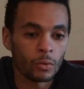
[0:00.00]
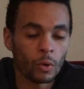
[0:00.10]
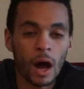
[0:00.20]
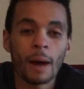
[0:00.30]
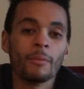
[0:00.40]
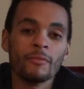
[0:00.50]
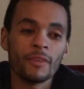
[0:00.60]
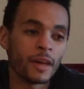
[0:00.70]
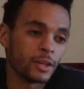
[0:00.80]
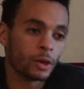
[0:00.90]
well, I'm a
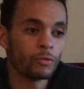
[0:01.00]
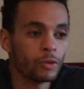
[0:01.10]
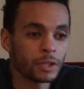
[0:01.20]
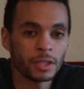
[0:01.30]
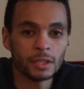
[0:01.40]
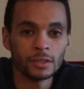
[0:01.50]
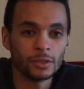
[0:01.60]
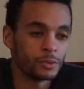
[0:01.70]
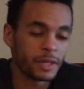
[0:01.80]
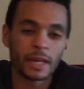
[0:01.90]
vet, you're a rookie,
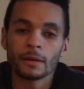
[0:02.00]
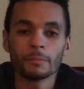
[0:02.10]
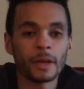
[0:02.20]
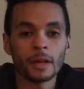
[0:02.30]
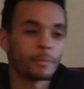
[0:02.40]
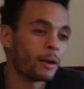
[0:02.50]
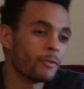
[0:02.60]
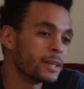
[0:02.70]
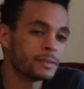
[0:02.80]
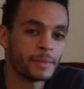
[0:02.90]
you can't compare to my
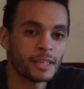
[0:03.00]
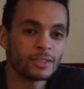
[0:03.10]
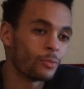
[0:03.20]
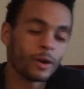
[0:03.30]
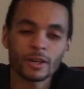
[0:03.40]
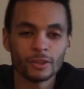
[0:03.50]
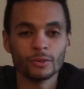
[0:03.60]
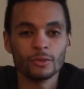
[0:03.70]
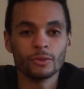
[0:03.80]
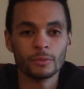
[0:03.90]
resume, so what could
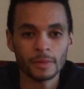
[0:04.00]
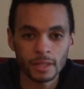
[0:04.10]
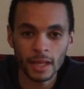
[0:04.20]
you do to me?